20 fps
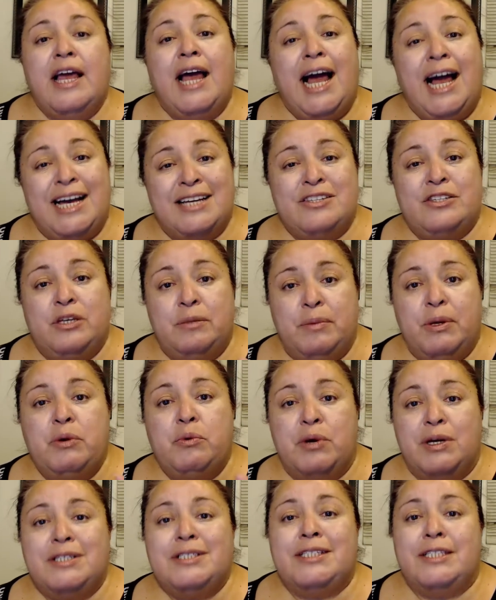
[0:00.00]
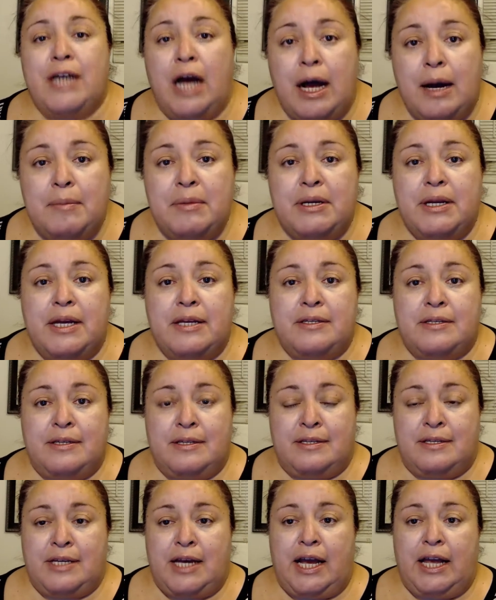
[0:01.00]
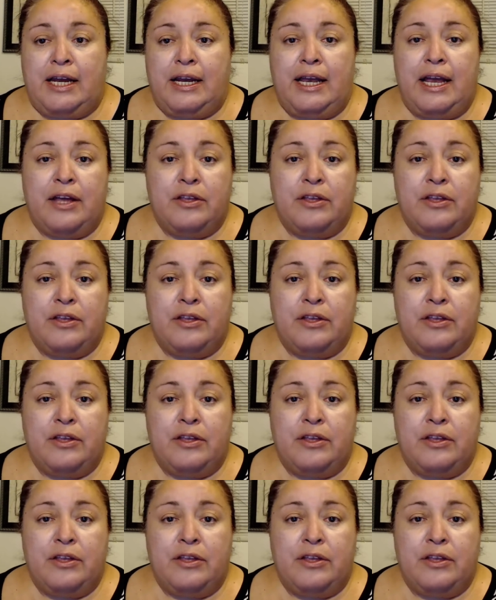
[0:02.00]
has to be what dominates society.